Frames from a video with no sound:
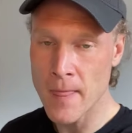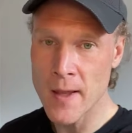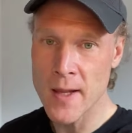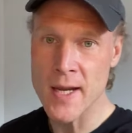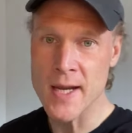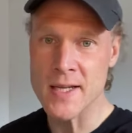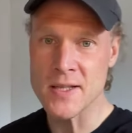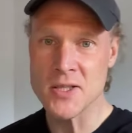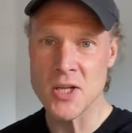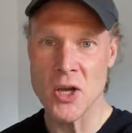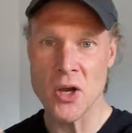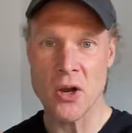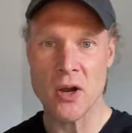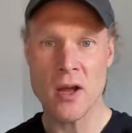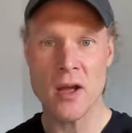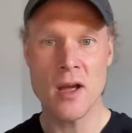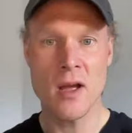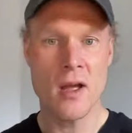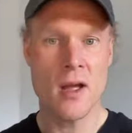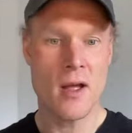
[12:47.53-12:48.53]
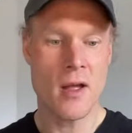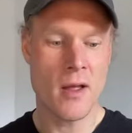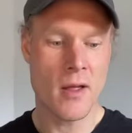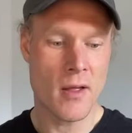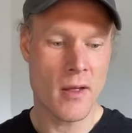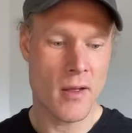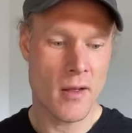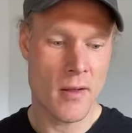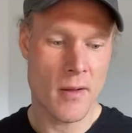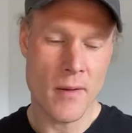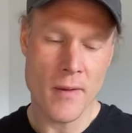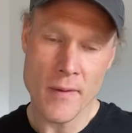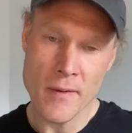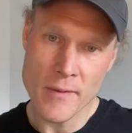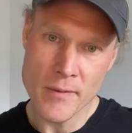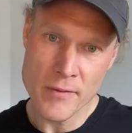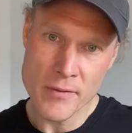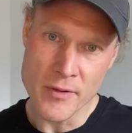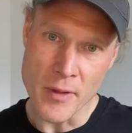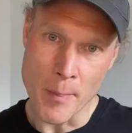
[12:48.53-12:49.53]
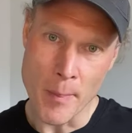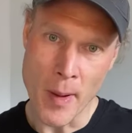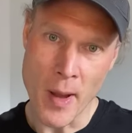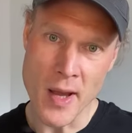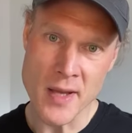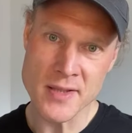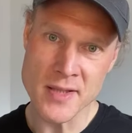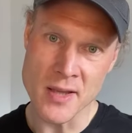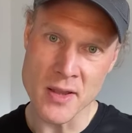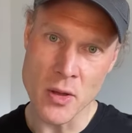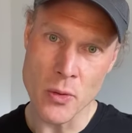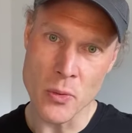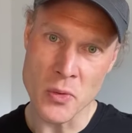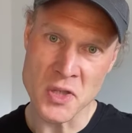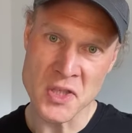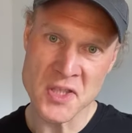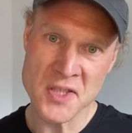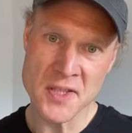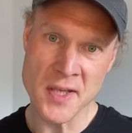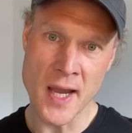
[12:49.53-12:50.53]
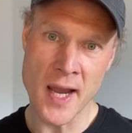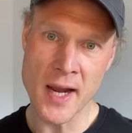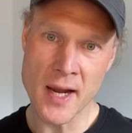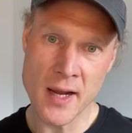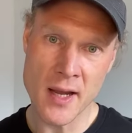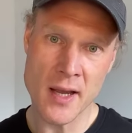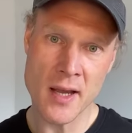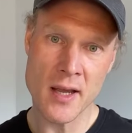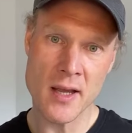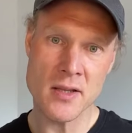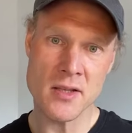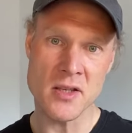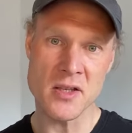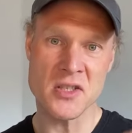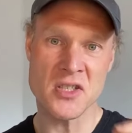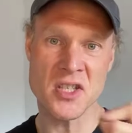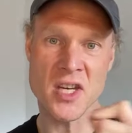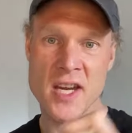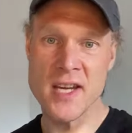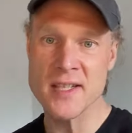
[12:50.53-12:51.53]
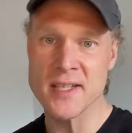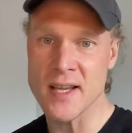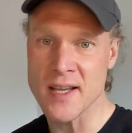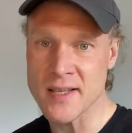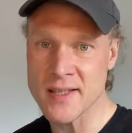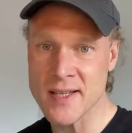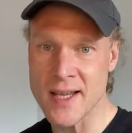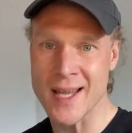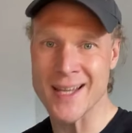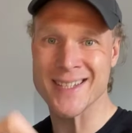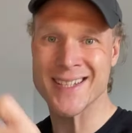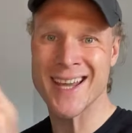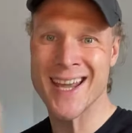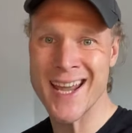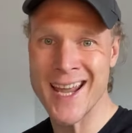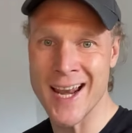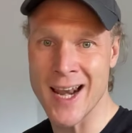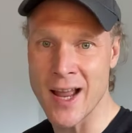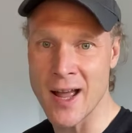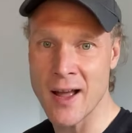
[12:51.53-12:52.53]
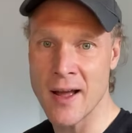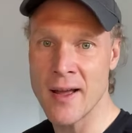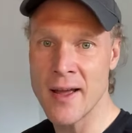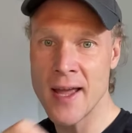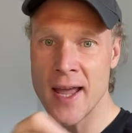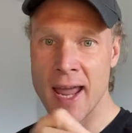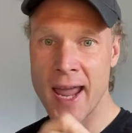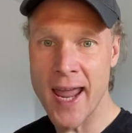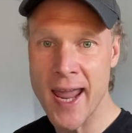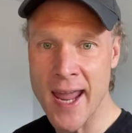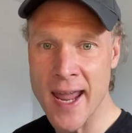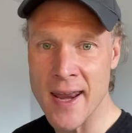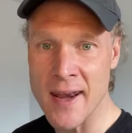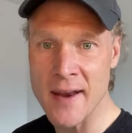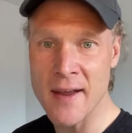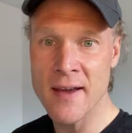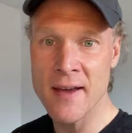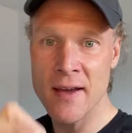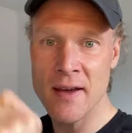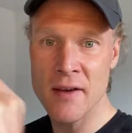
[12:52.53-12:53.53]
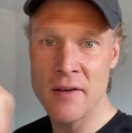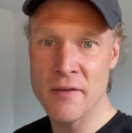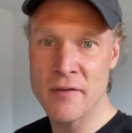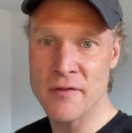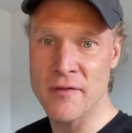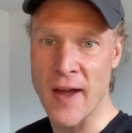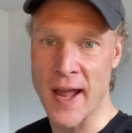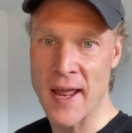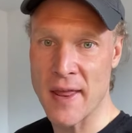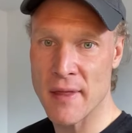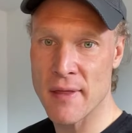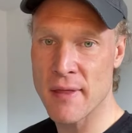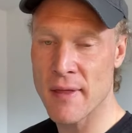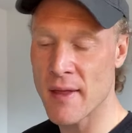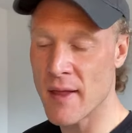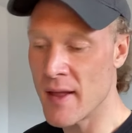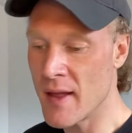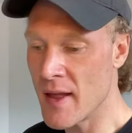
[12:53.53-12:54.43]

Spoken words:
He took the person that was sick to Jesus as healer in faith.